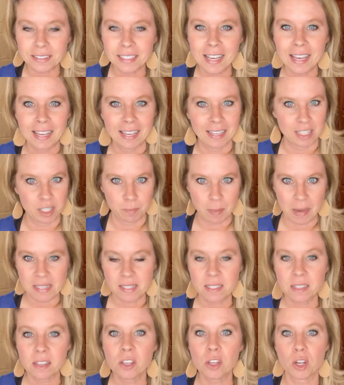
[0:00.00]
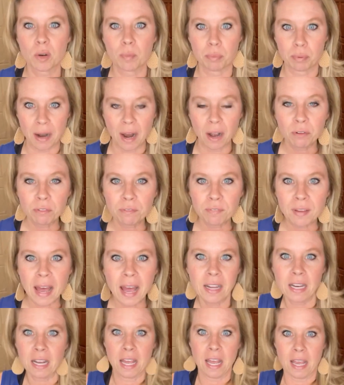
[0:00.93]
It's basically their brown fat
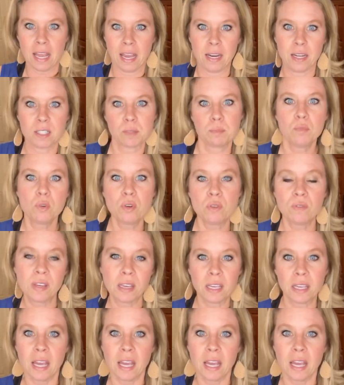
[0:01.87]
and it's moving